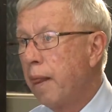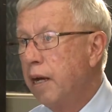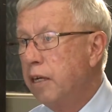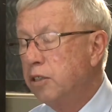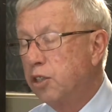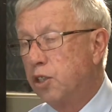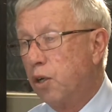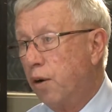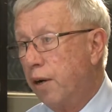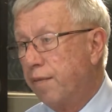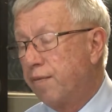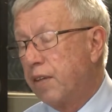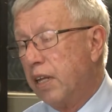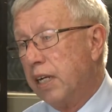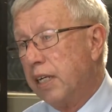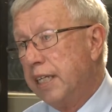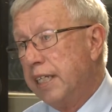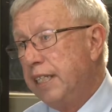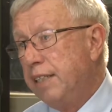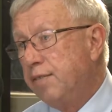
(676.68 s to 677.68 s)
So if the
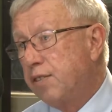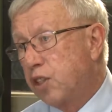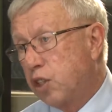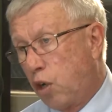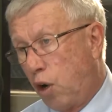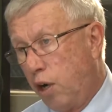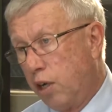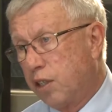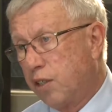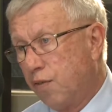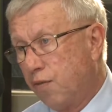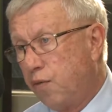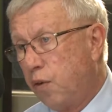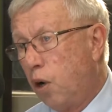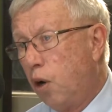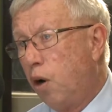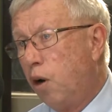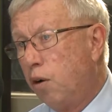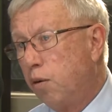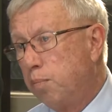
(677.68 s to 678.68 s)
leaves start to
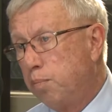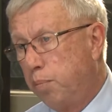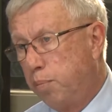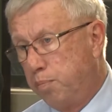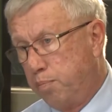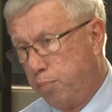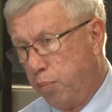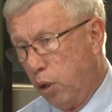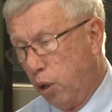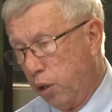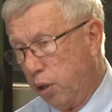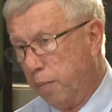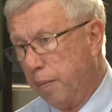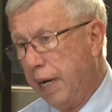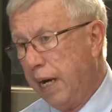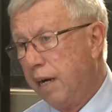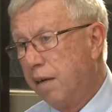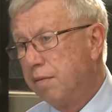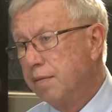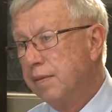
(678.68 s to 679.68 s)
fall, put them
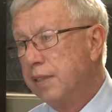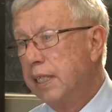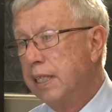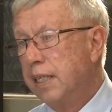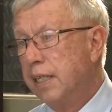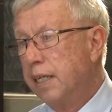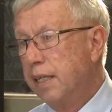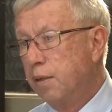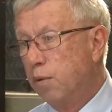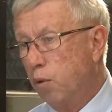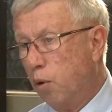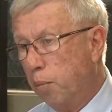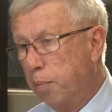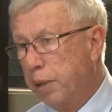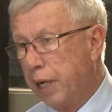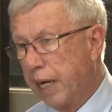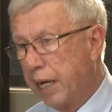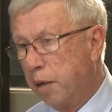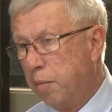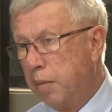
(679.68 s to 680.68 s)
out. We'll
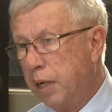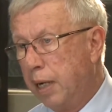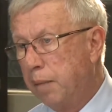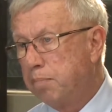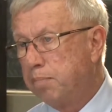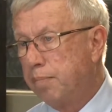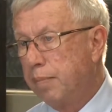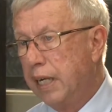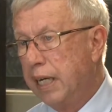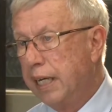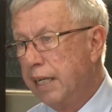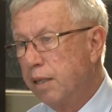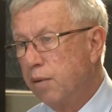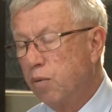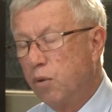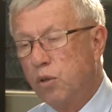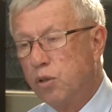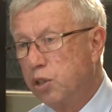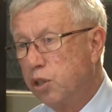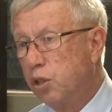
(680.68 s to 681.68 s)
pick them up and
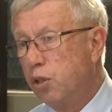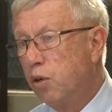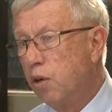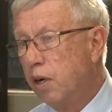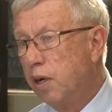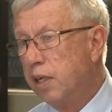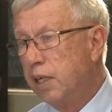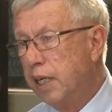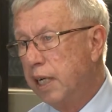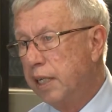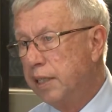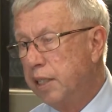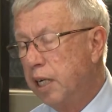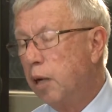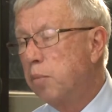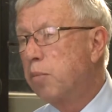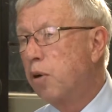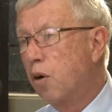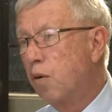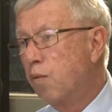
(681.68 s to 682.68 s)
we'll do a, a
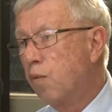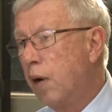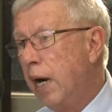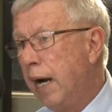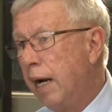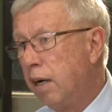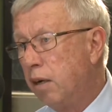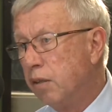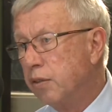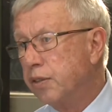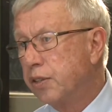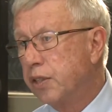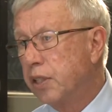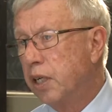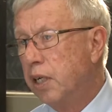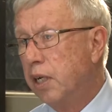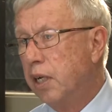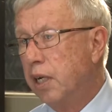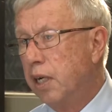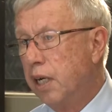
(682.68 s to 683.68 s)
number of rounds
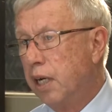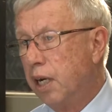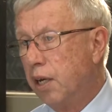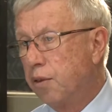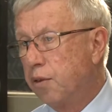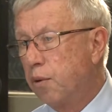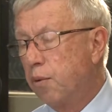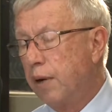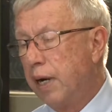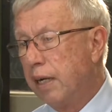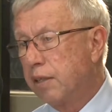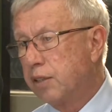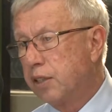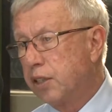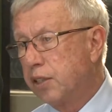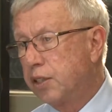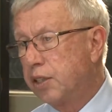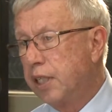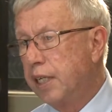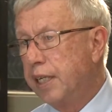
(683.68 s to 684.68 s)
uh, throughout the
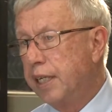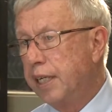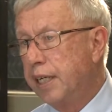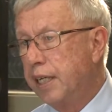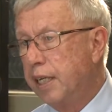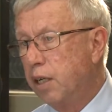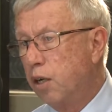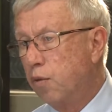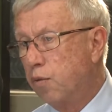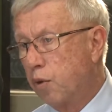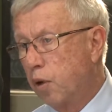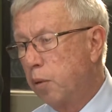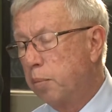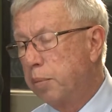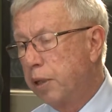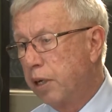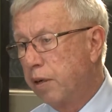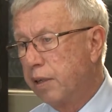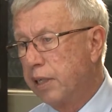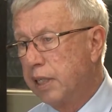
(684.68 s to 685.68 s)
city over a
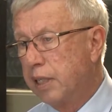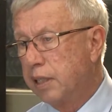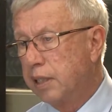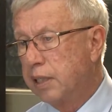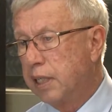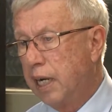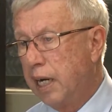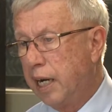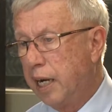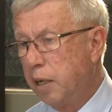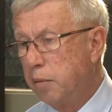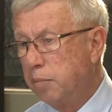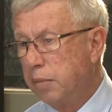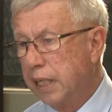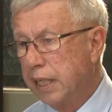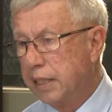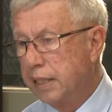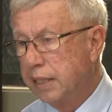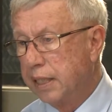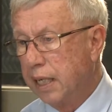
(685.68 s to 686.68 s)
period of time.
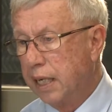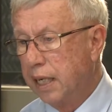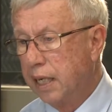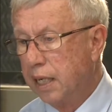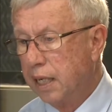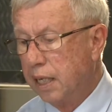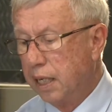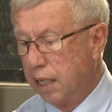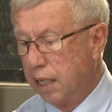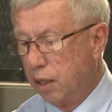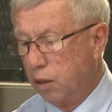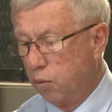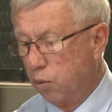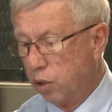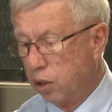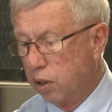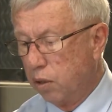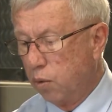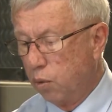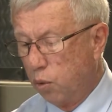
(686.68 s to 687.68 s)
But uh,
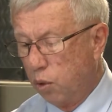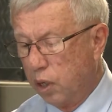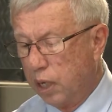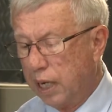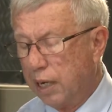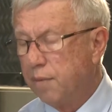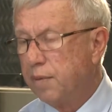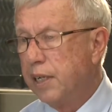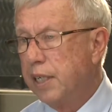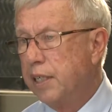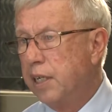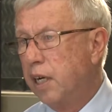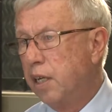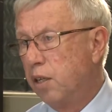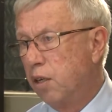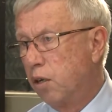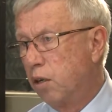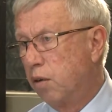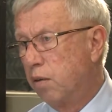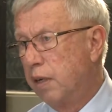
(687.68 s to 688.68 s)
we'll we'll have
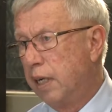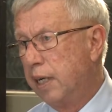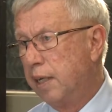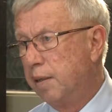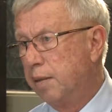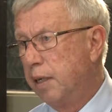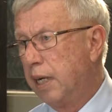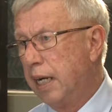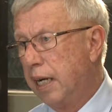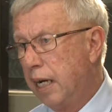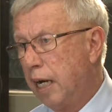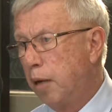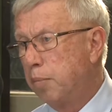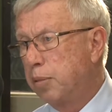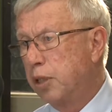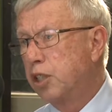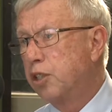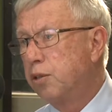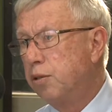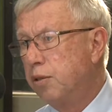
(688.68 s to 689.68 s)
another uh, uh,
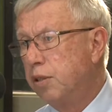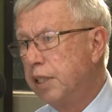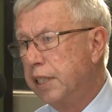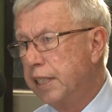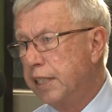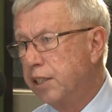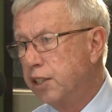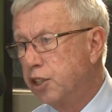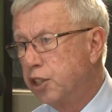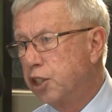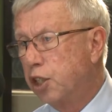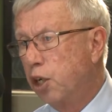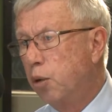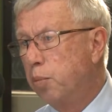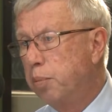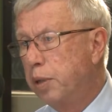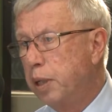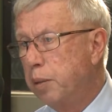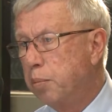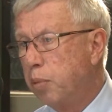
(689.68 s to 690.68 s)
opportunity to show
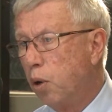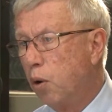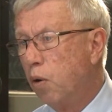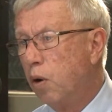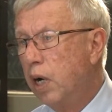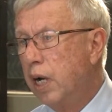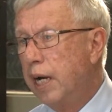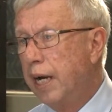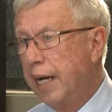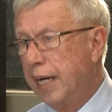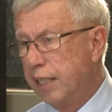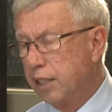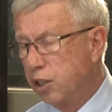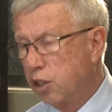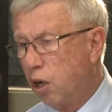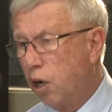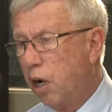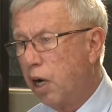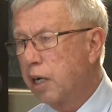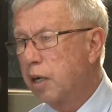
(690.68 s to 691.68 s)
people and
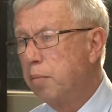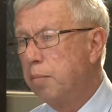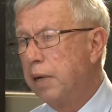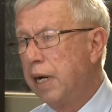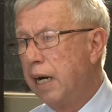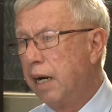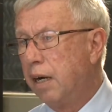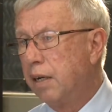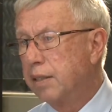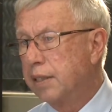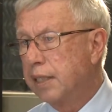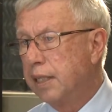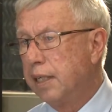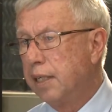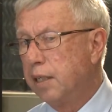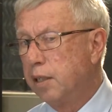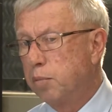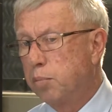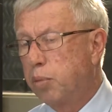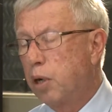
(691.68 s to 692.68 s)
talk about
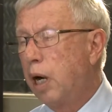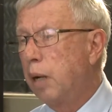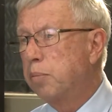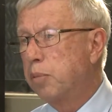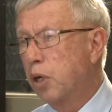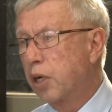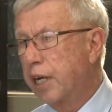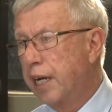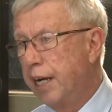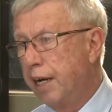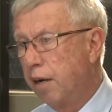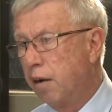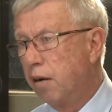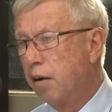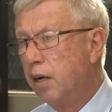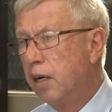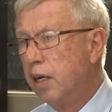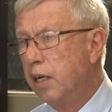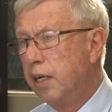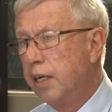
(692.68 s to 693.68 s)
proper care
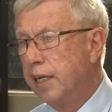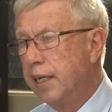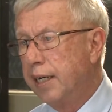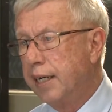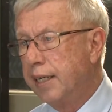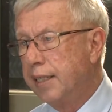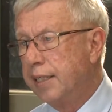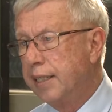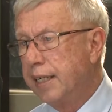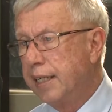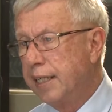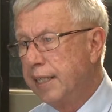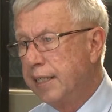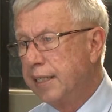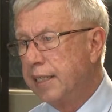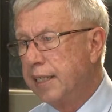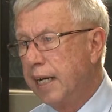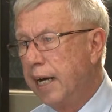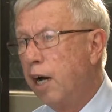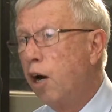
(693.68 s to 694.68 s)
and
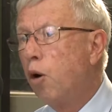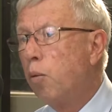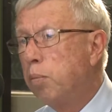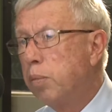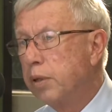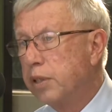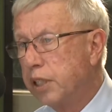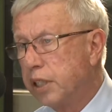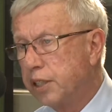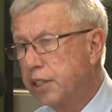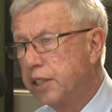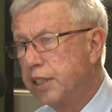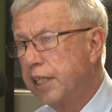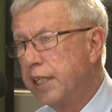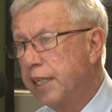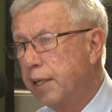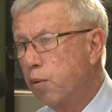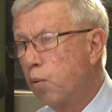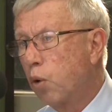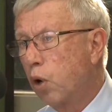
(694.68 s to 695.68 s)
and help the
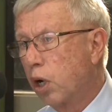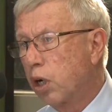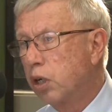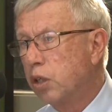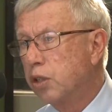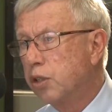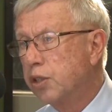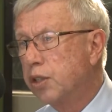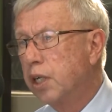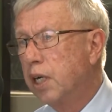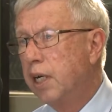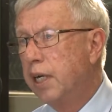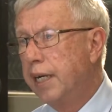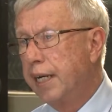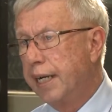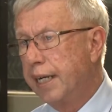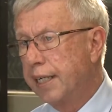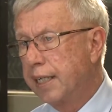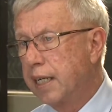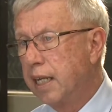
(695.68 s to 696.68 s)
city workers
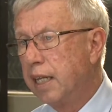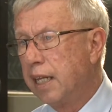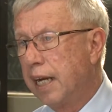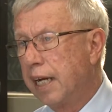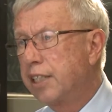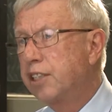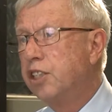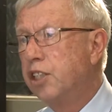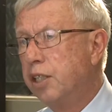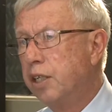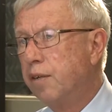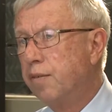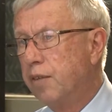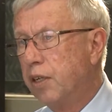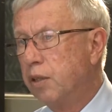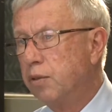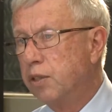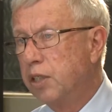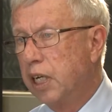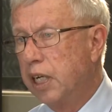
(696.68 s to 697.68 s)
in collection of
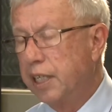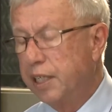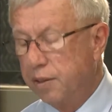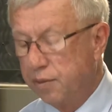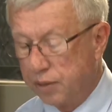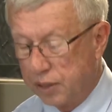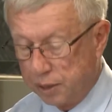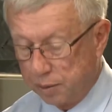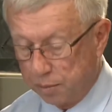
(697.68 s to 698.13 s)
those leaves.